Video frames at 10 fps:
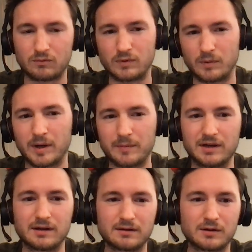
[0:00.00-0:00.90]
well,
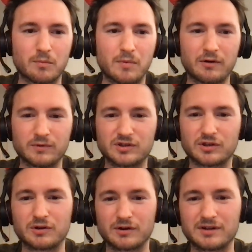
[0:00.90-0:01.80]
maybe combined with
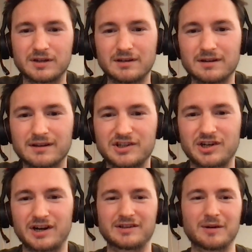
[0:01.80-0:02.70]
security, a
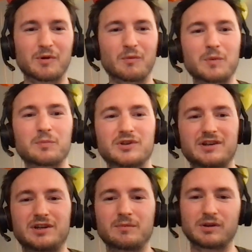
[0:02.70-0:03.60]
shared number one
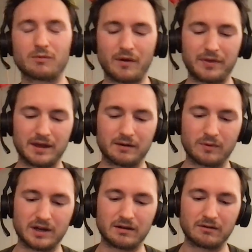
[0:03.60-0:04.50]
position. But the one thing
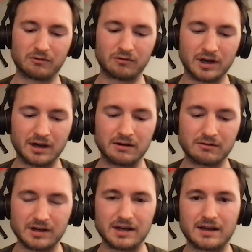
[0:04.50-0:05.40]
we really,
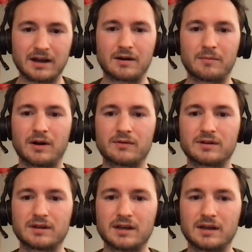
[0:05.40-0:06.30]
really care about
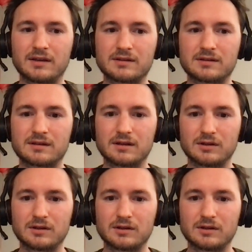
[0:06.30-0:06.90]
is the